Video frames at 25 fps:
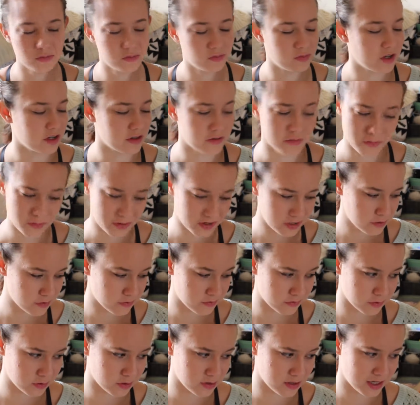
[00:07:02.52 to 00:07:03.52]
there's a bunch
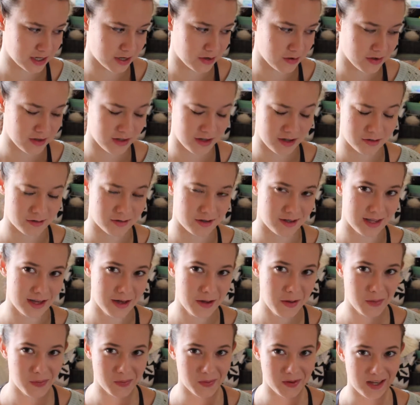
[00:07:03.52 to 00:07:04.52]
of rules that go along with
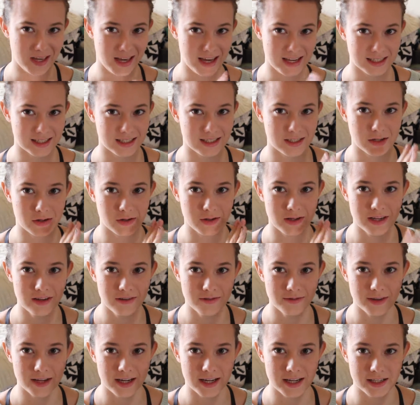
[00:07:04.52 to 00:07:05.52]
it. But yes, so he
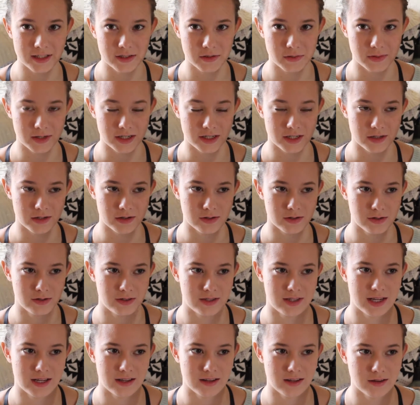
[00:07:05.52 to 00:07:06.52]
finds Raiku's
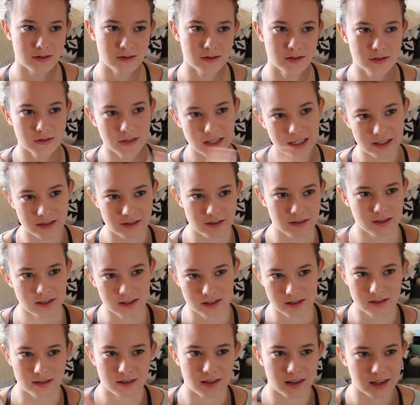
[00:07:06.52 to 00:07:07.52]
death note, so Raiku's
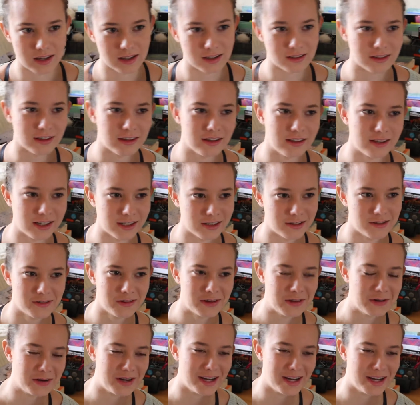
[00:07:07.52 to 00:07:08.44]
just there along for the